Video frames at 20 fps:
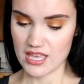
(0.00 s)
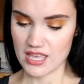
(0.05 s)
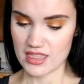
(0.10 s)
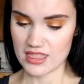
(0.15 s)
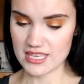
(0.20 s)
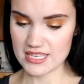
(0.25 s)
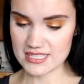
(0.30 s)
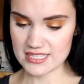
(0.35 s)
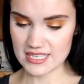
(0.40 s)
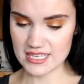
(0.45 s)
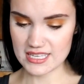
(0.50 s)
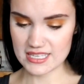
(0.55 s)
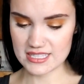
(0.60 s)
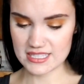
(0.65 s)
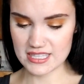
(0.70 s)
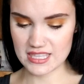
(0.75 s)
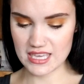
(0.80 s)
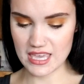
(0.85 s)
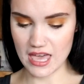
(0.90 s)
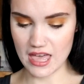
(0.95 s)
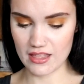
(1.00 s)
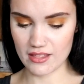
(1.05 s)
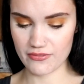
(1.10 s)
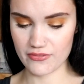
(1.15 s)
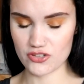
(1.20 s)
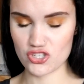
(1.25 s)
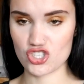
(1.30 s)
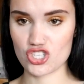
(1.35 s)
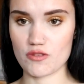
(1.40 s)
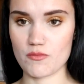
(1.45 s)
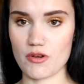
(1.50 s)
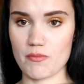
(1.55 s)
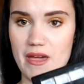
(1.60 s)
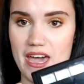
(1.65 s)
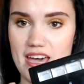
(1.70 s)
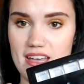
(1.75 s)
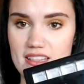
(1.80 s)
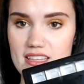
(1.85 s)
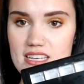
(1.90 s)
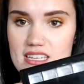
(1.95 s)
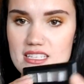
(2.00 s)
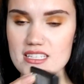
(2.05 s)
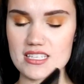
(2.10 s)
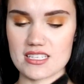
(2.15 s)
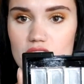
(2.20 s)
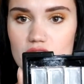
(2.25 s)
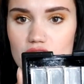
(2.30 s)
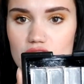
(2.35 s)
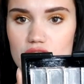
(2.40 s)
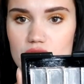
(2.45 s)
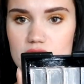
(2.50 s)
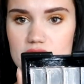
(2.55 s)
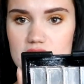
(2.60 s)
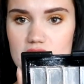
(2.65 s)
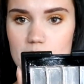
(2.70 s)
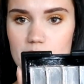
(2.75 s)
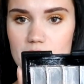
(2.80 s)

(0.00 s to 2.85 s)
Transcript: This is the e.l.f. Shimmer Palette. Used it up